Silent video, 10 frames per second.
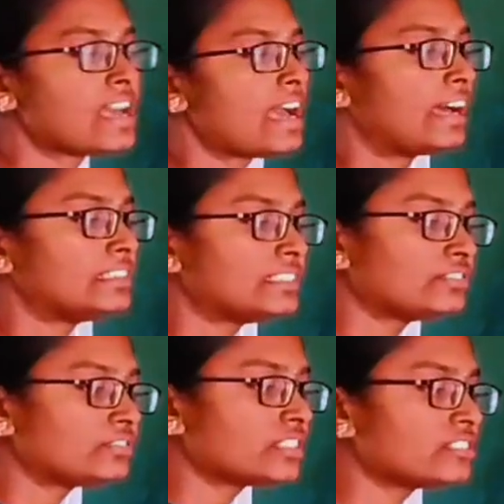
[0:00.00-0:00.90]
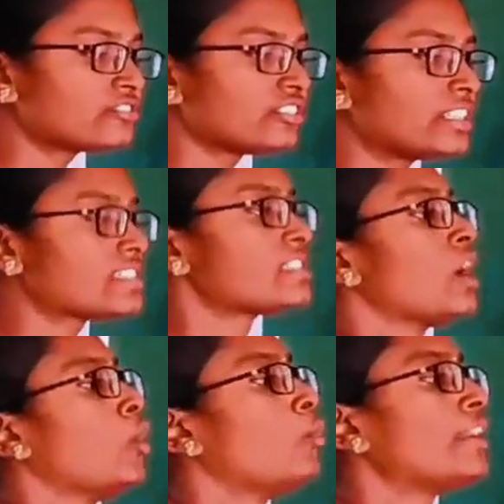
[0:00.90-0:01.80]
and different widths,
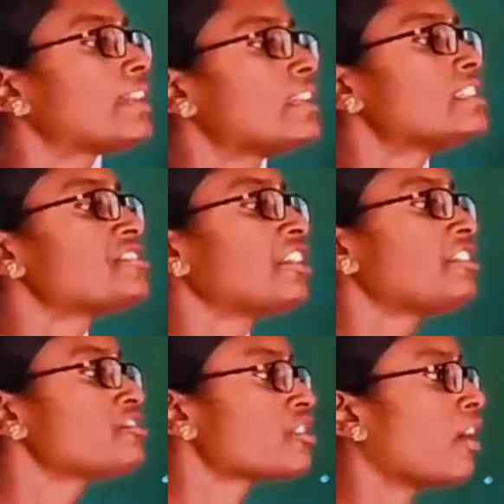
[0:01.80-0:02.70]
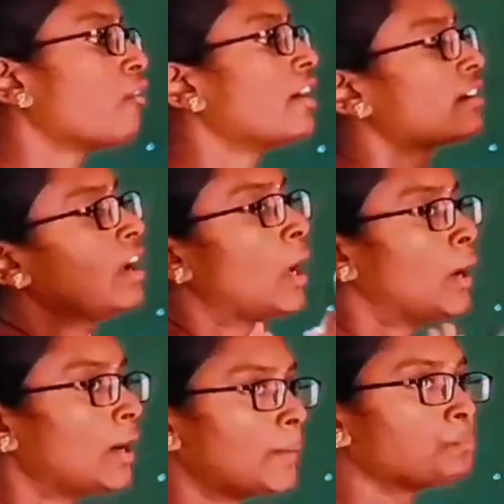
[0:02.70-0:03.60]
we can change our
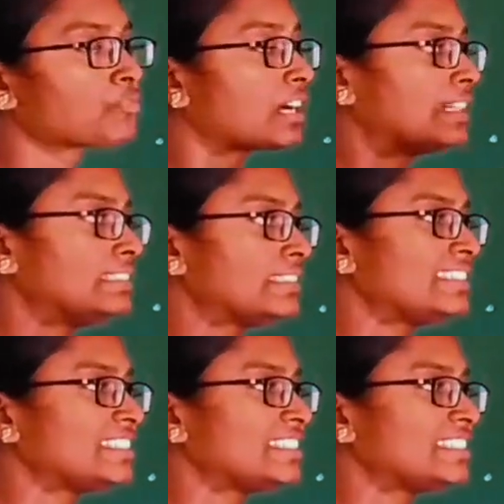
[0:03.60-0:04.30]
content